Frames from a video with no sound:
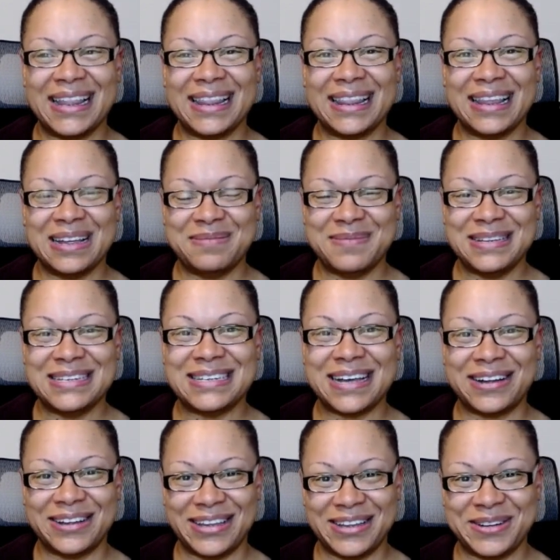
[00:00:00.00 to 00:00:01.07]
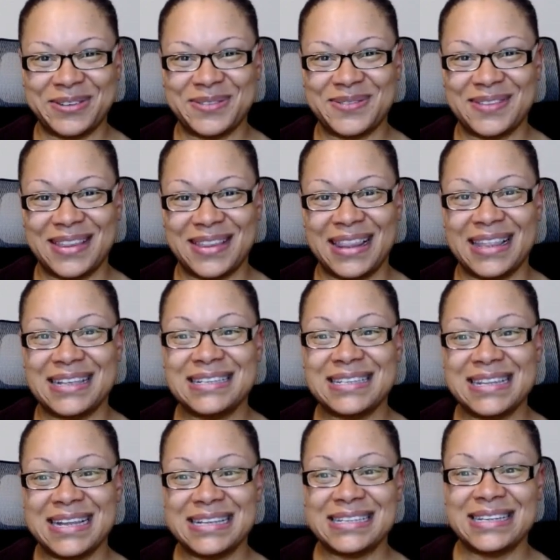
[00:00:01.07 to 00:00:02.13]
Let me tell you,
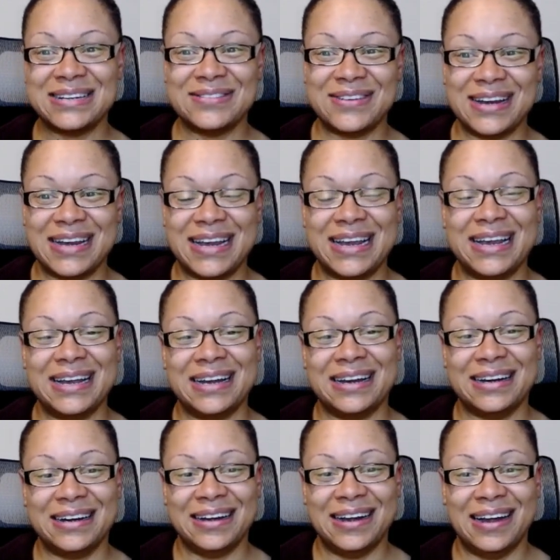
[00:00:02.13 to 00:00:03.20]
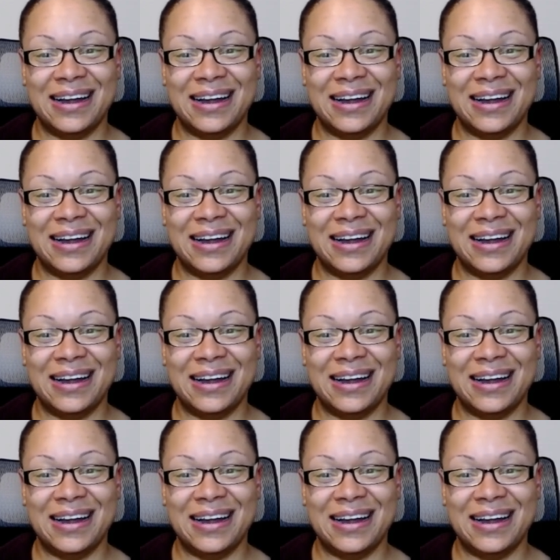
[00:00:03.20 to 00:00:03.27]
this lesson right here,